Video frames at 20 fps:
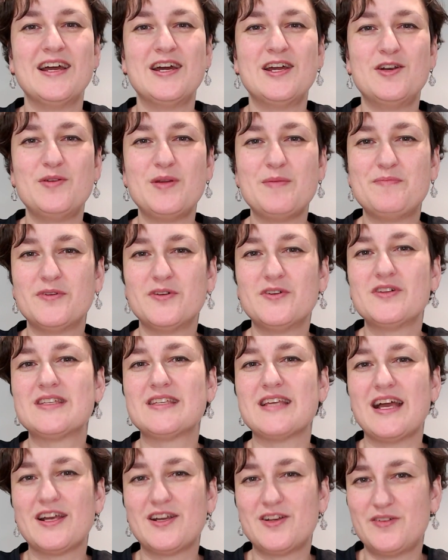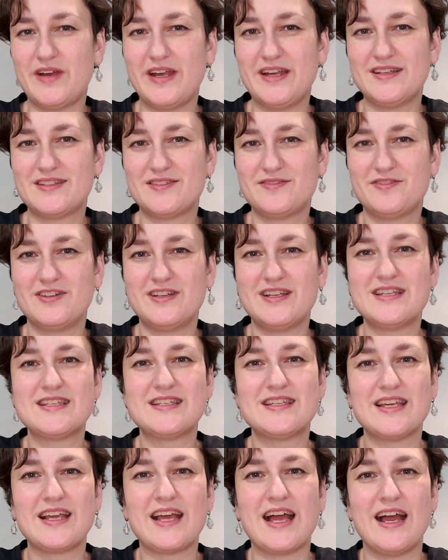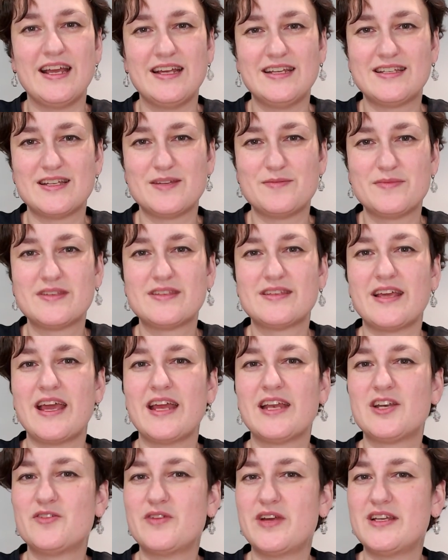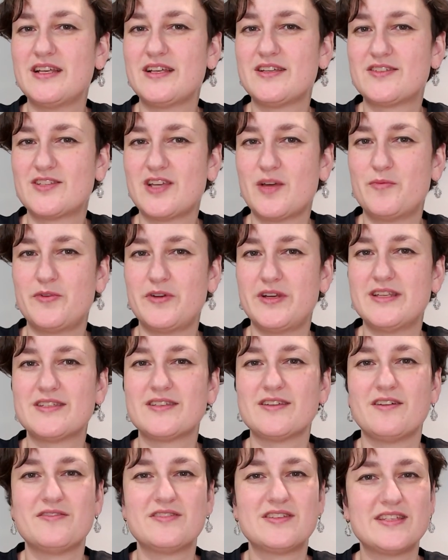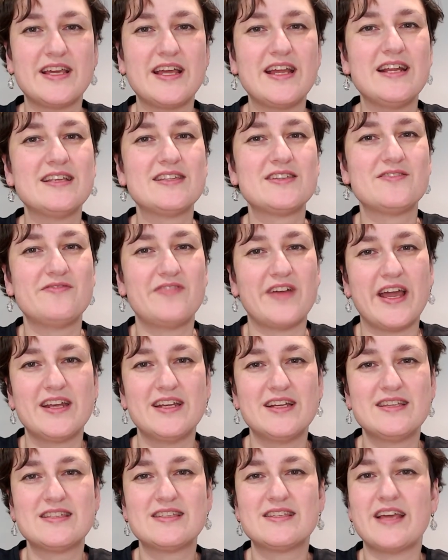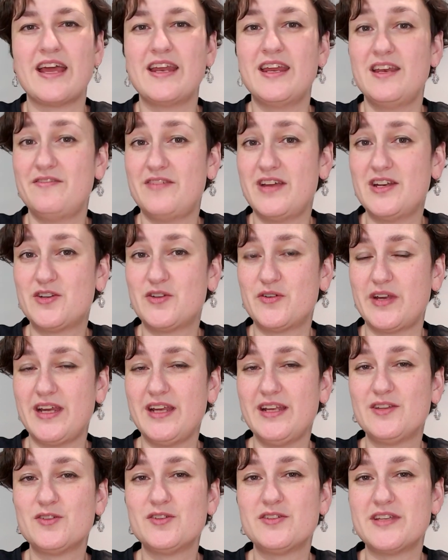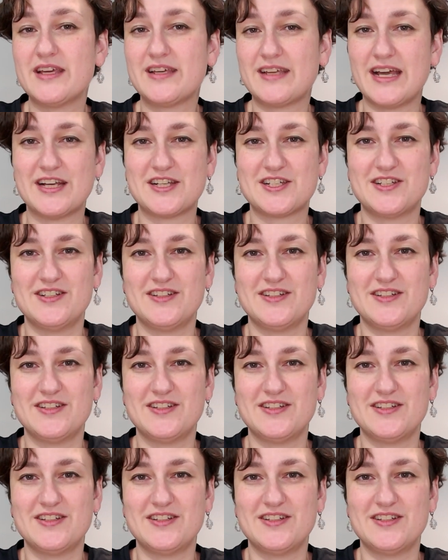Reports are great for listing items and creating summaries of sales, finance, and inventory to take action